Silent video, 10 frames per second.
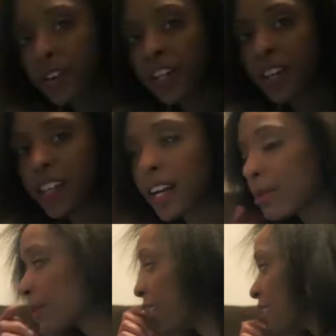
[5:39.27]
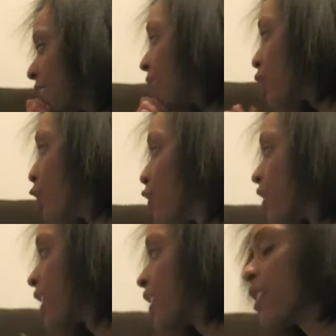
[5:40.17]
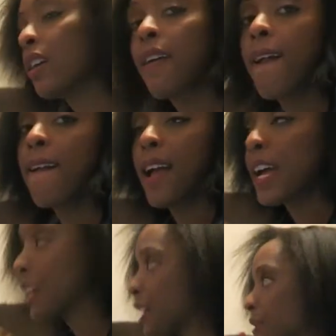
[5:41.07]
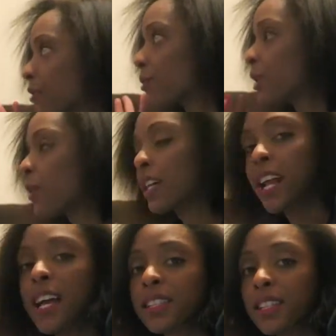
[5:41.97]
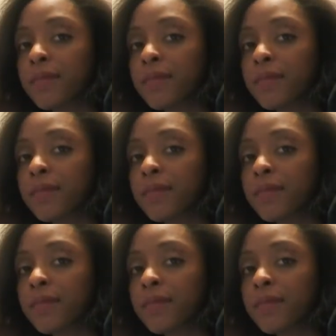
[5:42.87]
area that I ransacked over there and reorganize